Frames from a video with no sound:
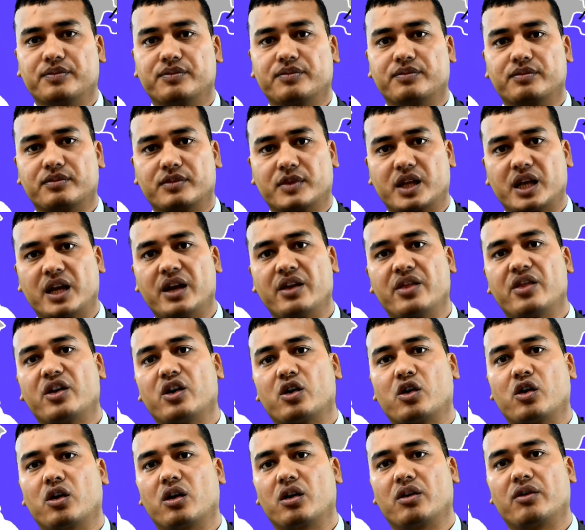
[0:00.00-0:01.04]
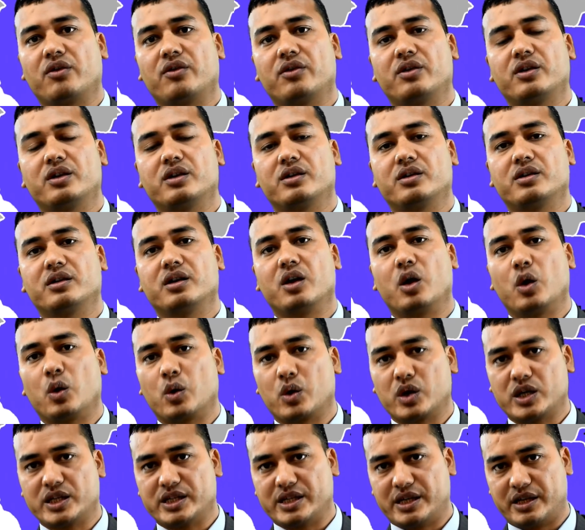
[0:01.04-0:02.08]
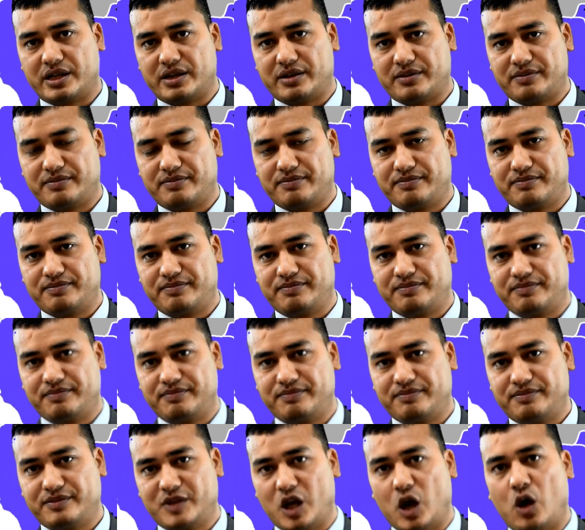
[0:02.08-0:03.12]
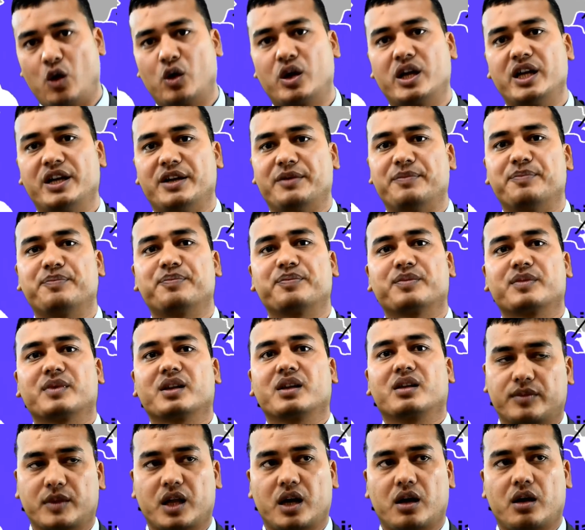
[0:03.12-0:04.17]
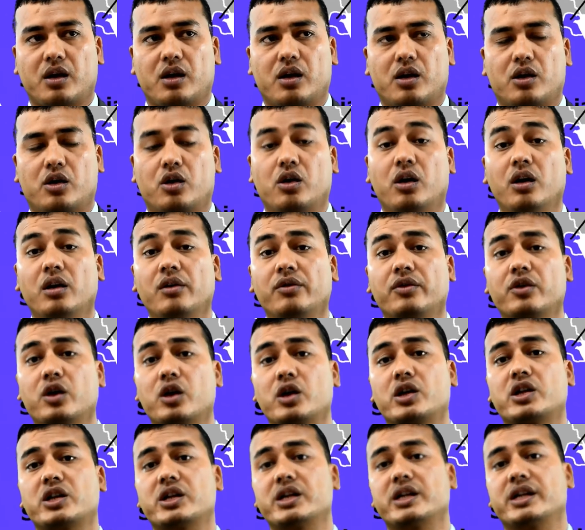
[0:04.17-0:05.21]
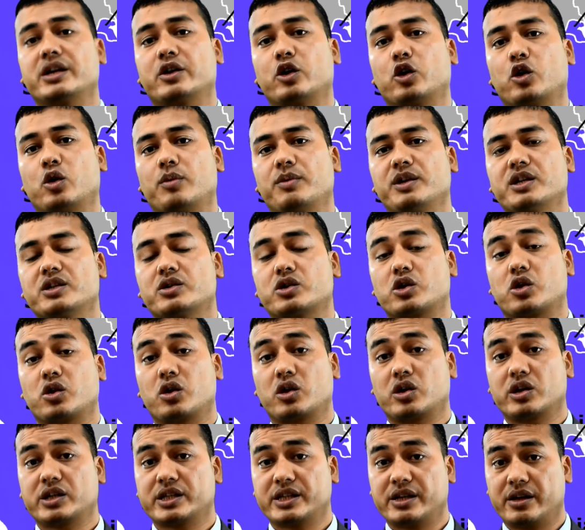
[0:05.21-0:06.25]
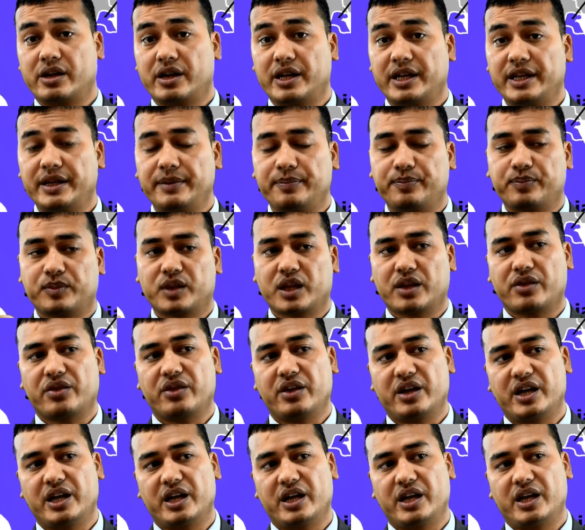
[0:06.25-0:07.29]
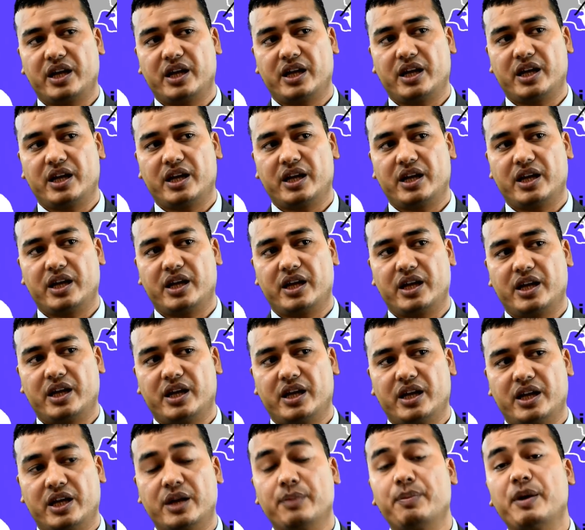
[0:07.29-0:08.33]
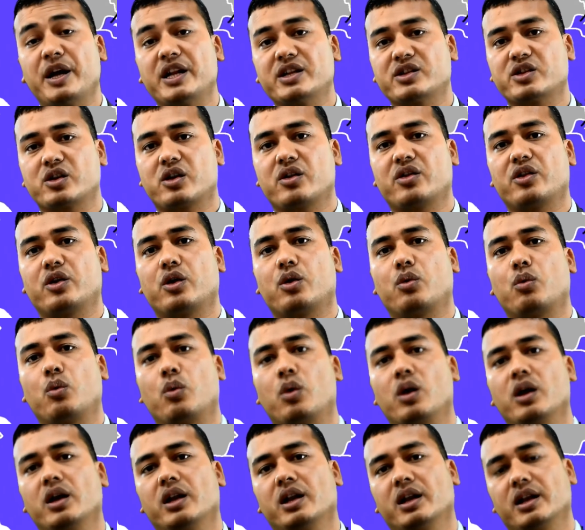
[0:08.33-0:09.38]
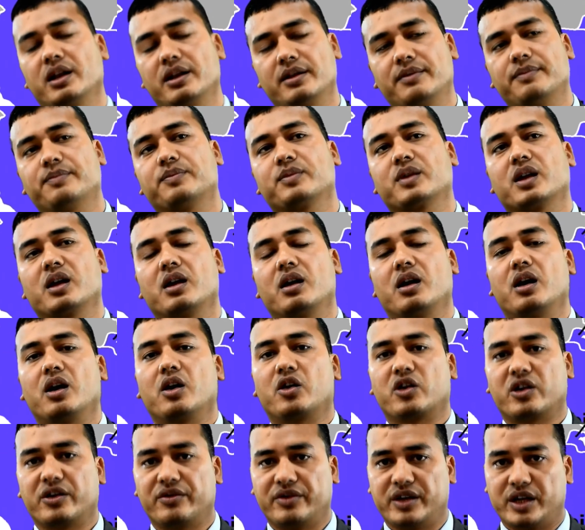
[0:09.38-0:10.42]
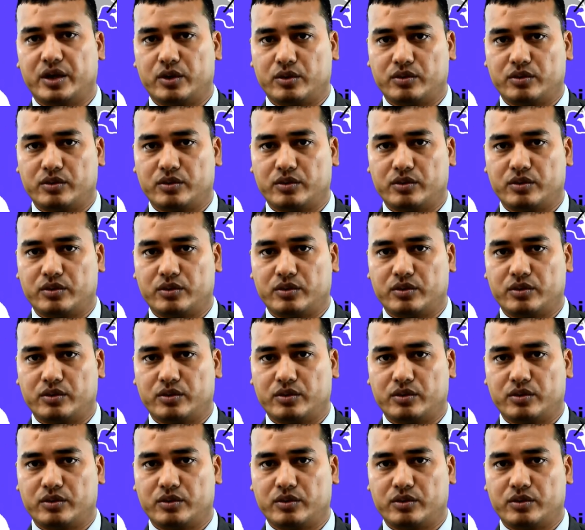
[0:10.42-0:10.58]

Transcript: in the Gulf region. Okay, Gulf country economies traditionally they depends on the oil revenue,